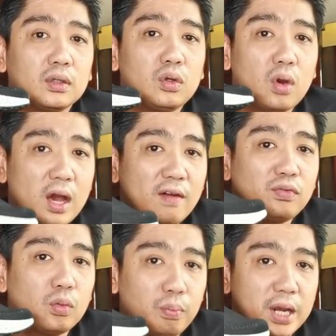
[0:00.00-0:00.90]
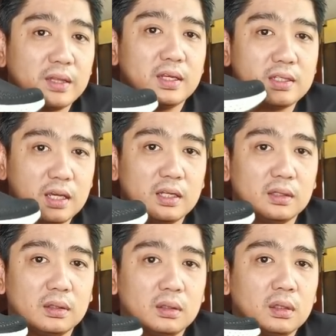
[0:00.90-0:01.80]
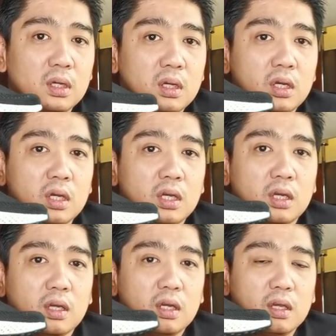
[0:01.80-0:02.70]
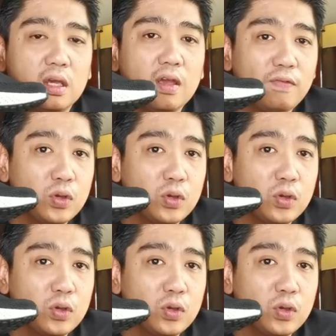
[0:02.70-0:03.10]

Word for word: you have to break this in. If